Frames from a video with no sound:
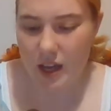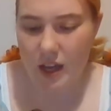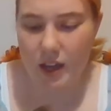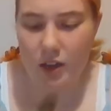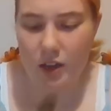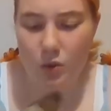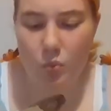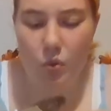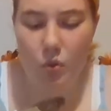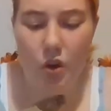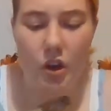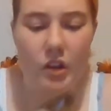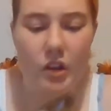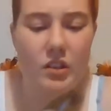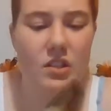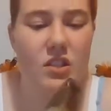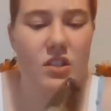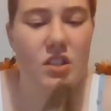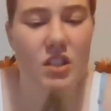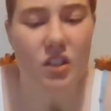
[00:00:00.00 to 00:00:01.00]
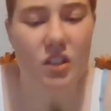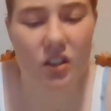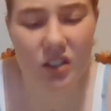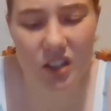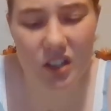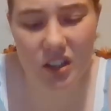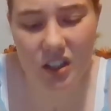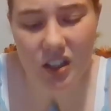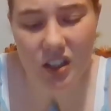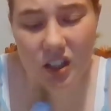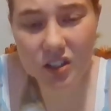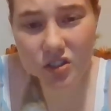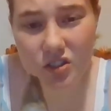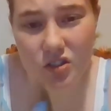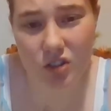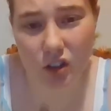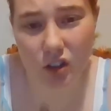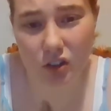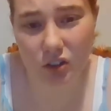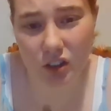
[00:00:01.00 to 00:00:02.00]
It works. The only thing I
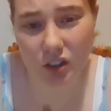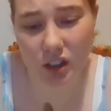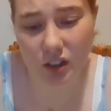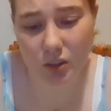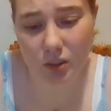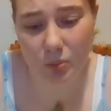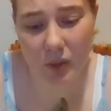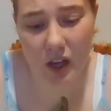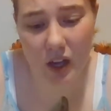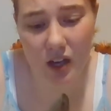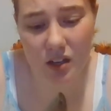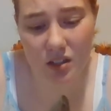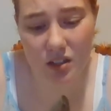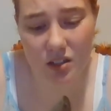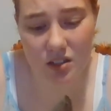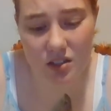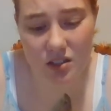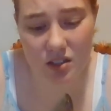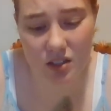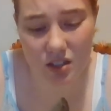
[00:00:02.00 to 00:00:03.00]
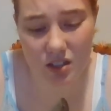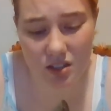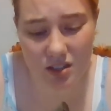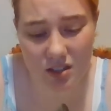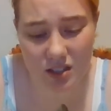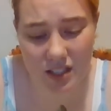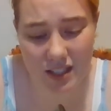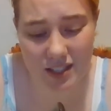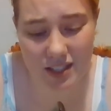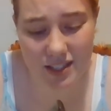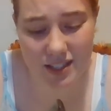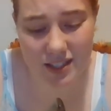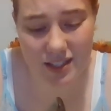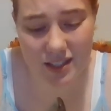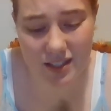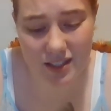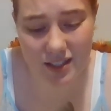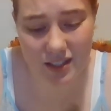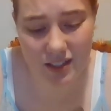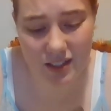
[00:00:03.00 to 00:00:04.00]
don't like about it is that
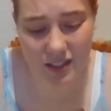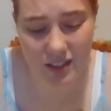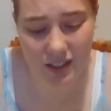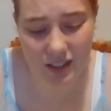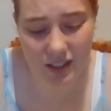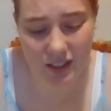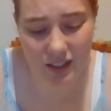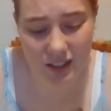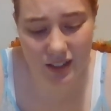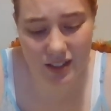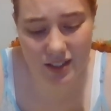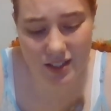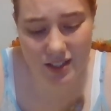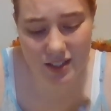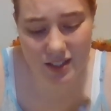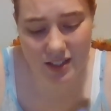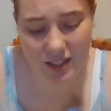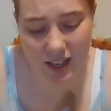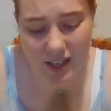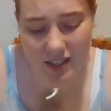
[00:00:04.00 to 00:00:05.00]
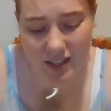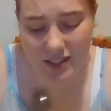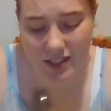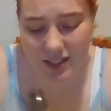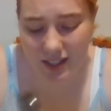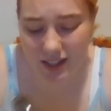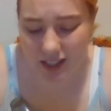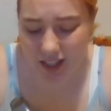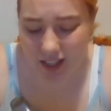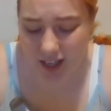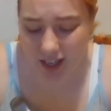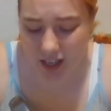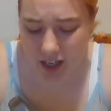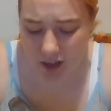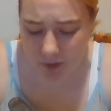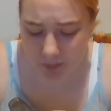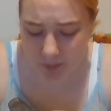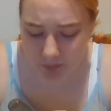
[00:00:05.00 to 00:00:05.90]
it stays in there.